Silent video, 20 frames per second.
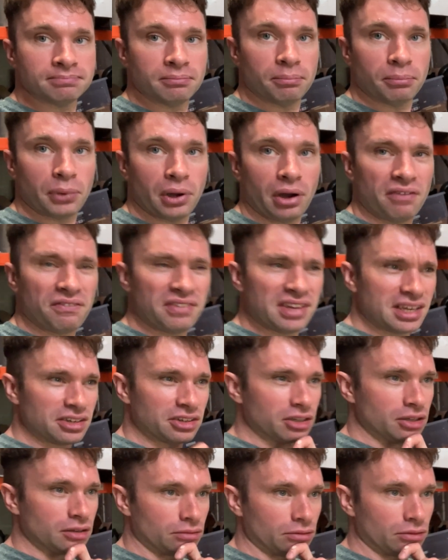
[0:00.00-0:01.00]
But I think it's
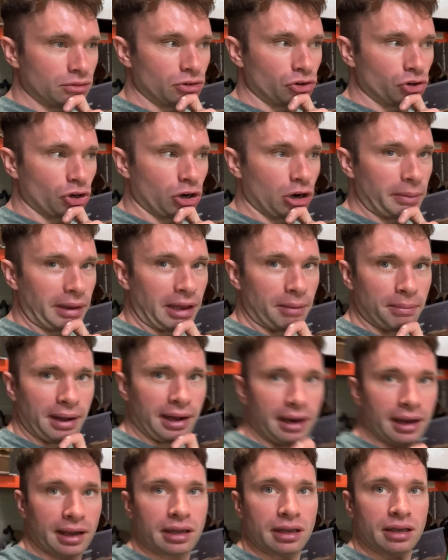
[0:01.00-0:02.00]
time to head
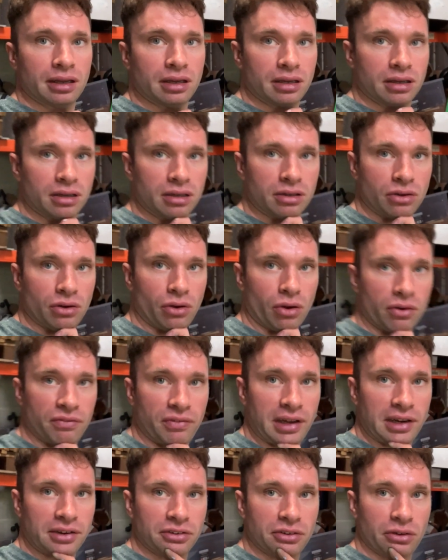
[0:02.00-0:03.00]
back.
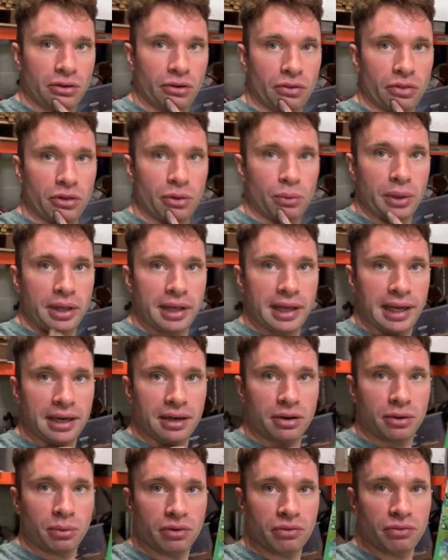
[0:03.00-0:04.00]
Dogfest on the
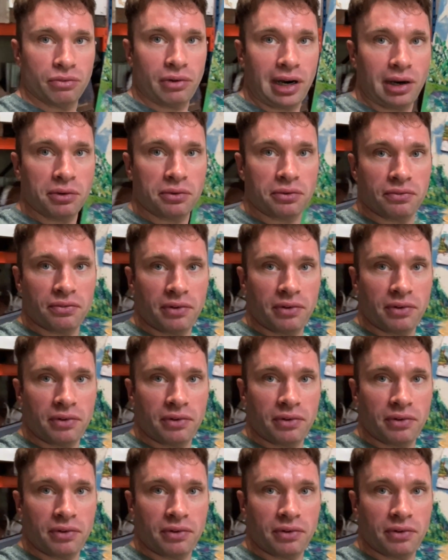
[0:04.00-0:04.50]
weekend with Ralph,